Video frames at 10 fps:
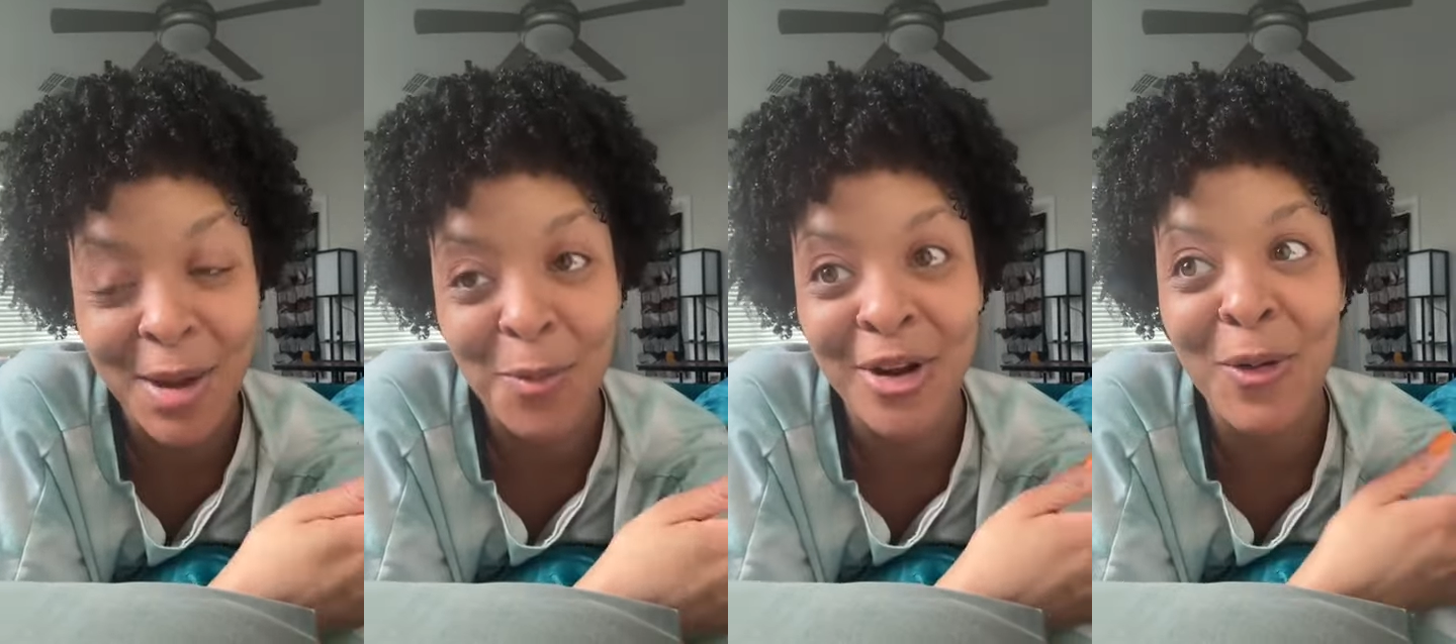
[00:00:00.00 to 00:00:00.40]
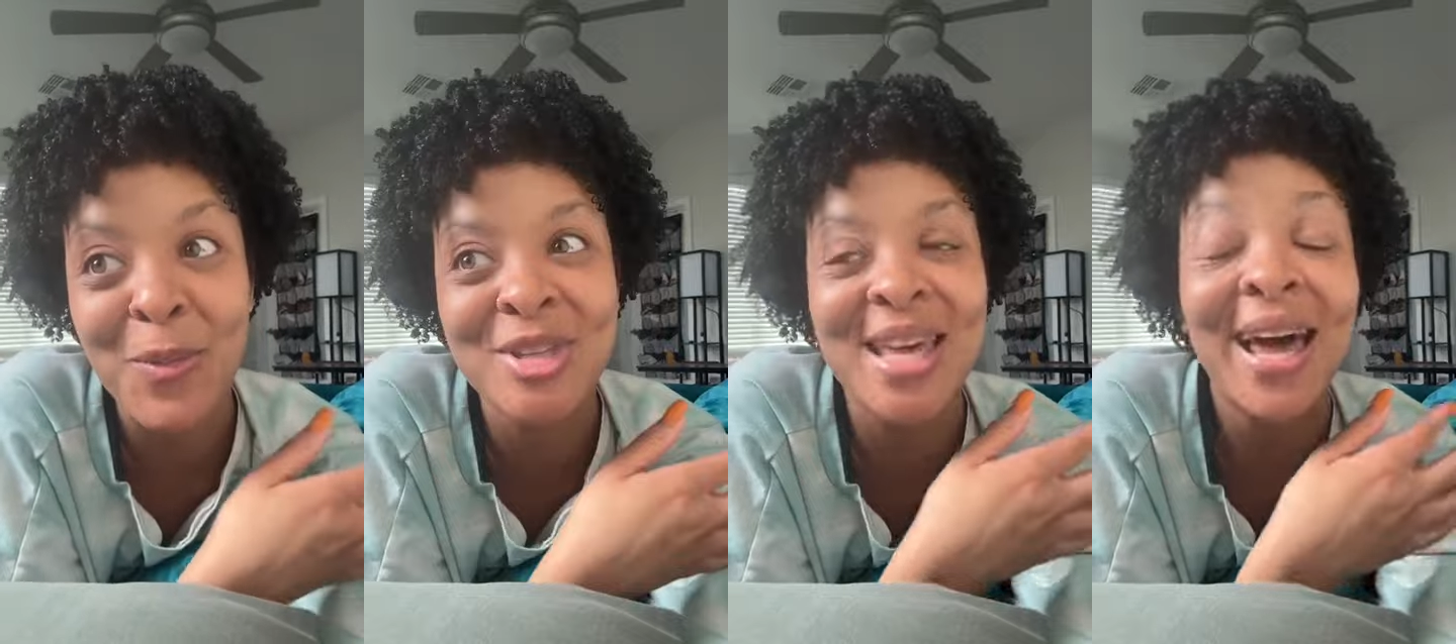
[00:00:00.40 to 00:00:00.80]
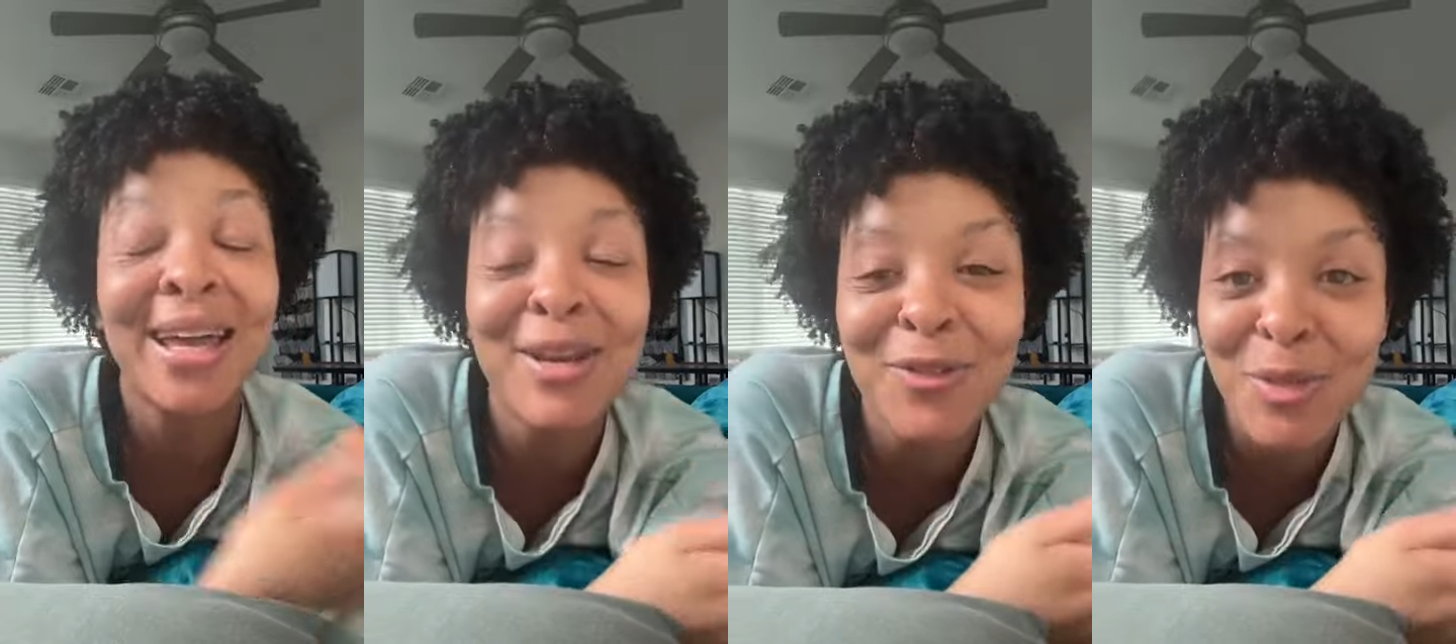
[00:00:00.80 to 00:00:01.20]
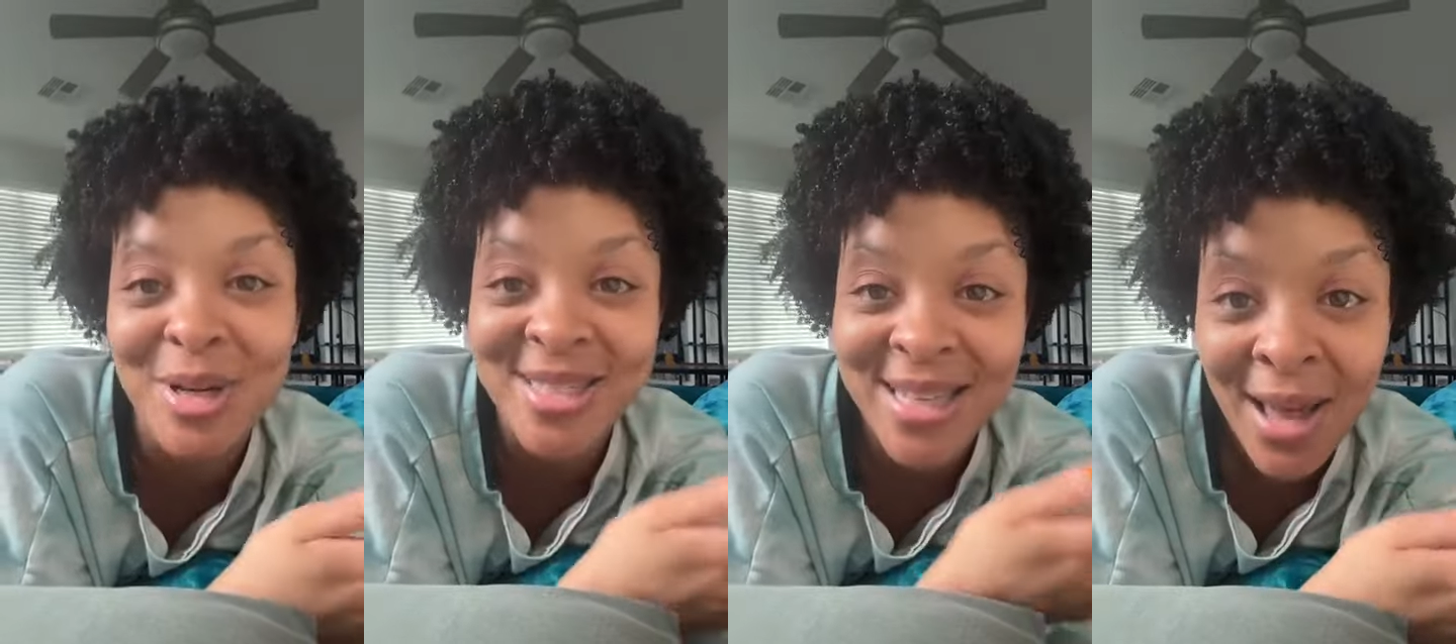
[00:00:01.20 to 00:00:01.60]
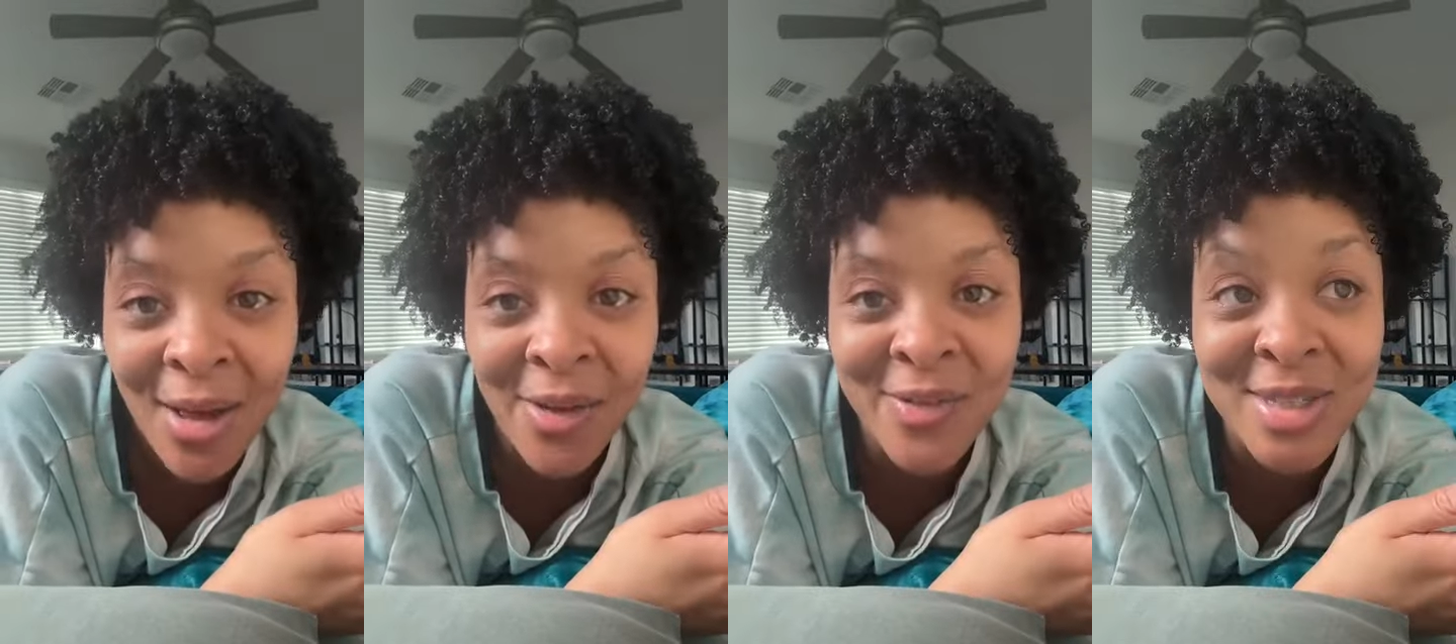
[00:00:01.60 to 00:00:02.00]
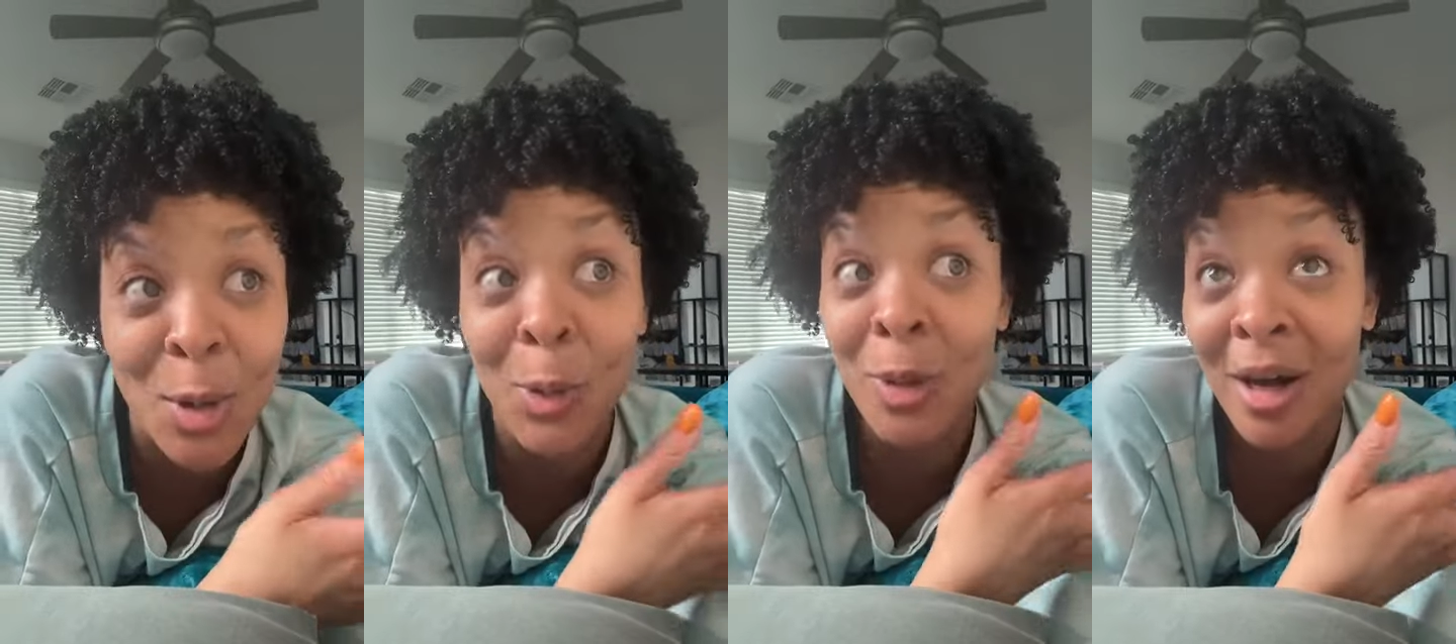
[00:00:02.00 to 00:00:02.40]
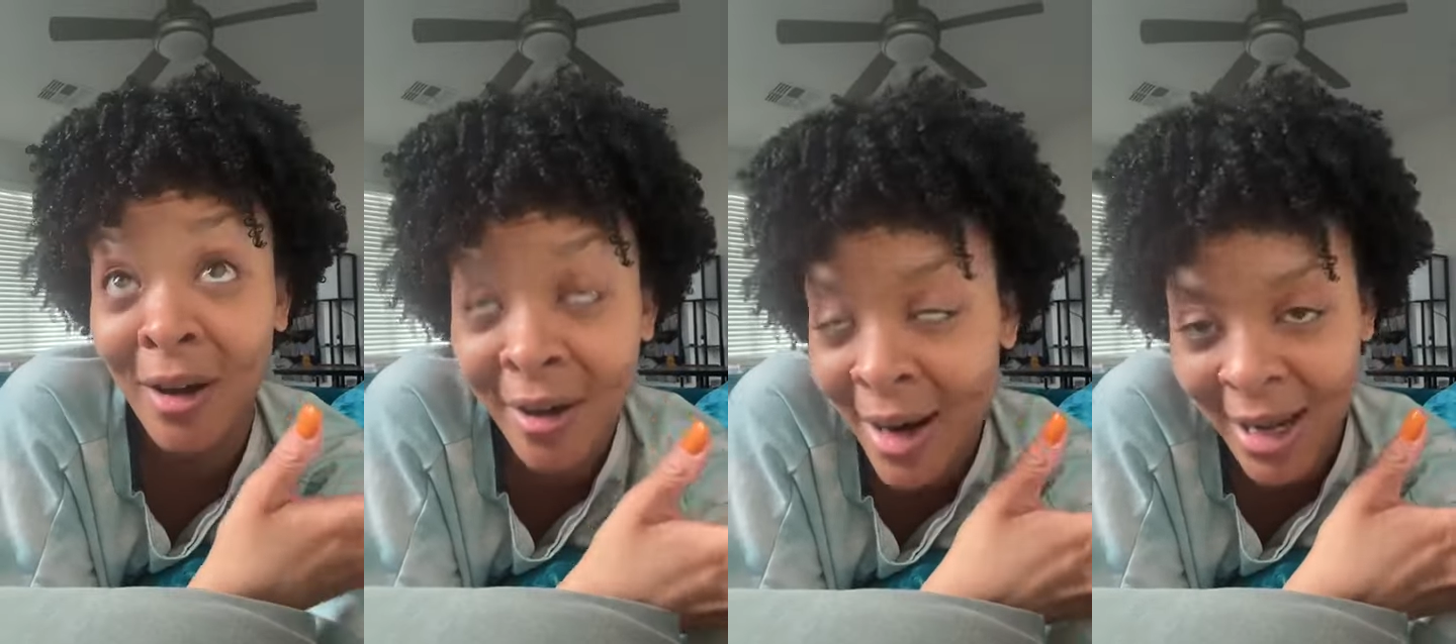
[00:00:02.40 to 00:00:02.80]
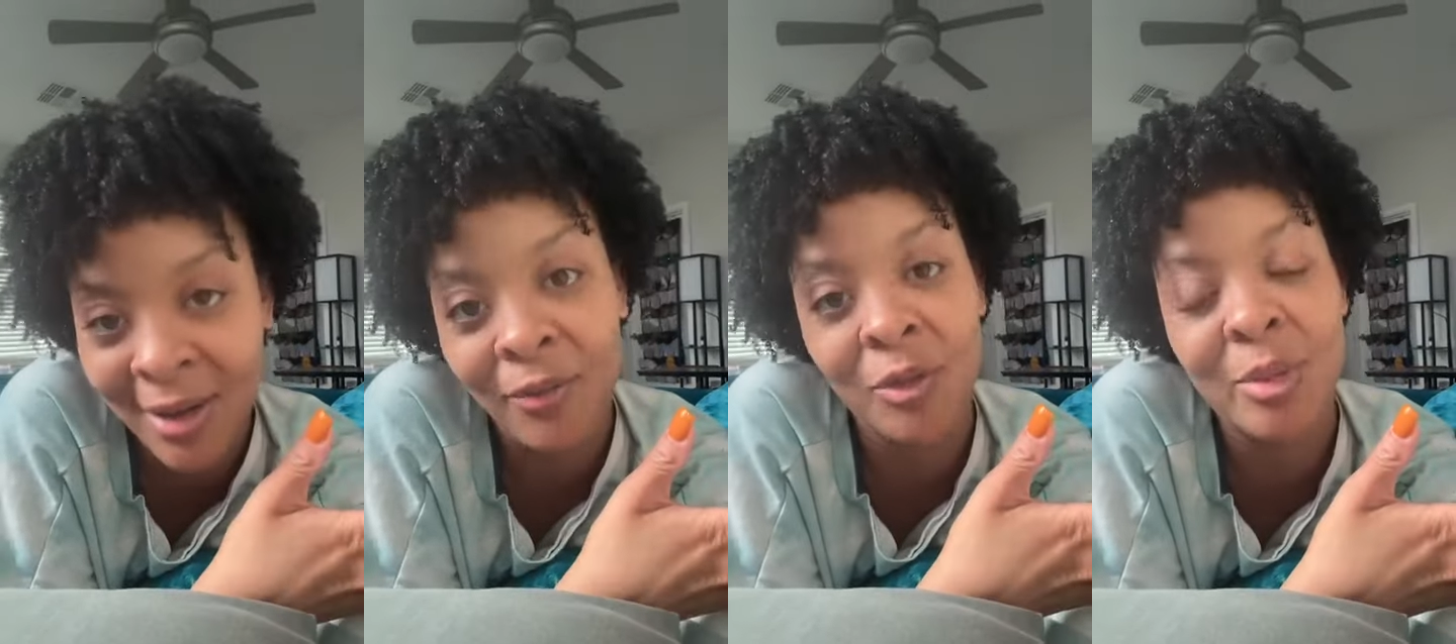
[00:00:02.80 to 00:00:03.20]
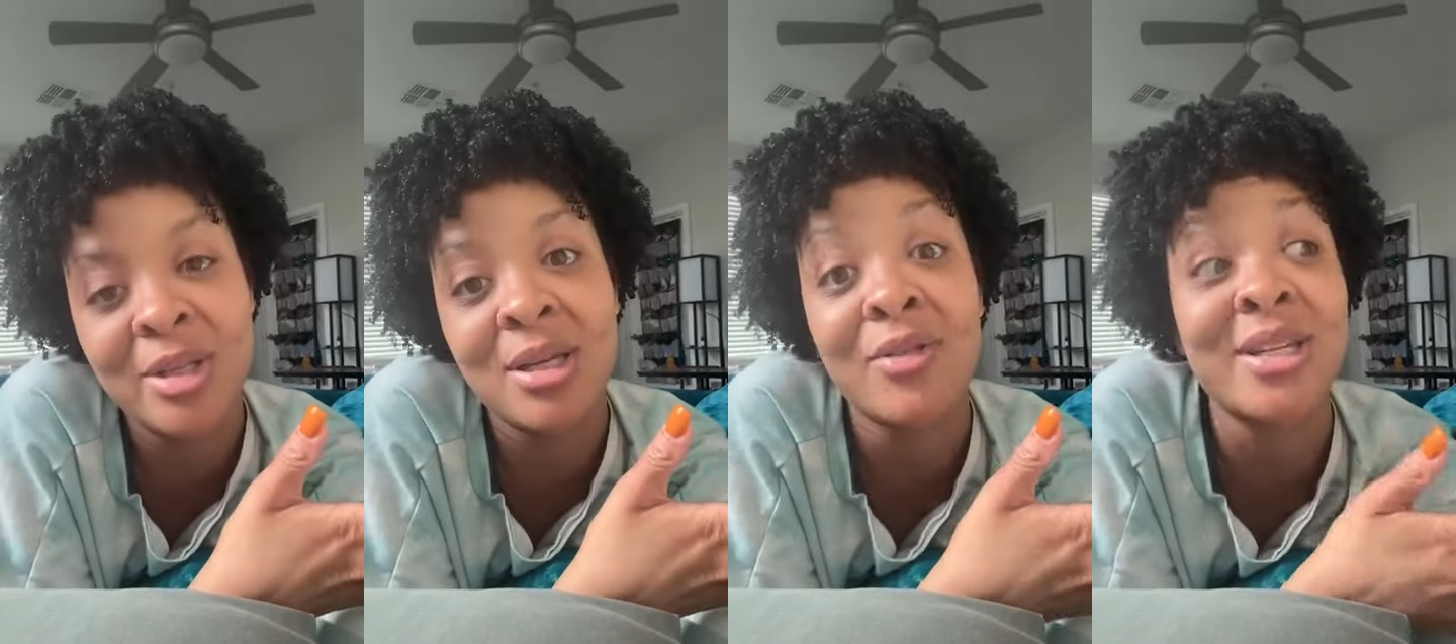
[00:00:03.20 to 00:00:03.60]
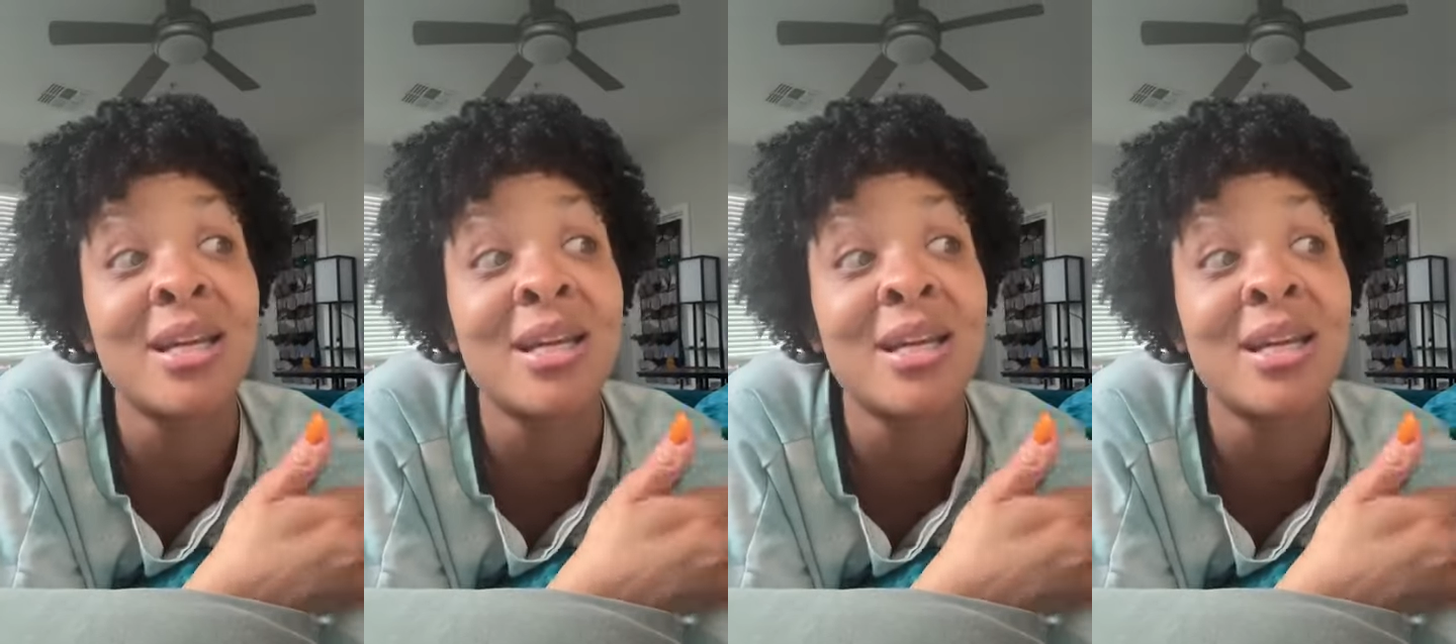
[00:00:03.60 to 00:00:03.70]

that we're almost hiding from ourselves, or we are hiding from ourselves,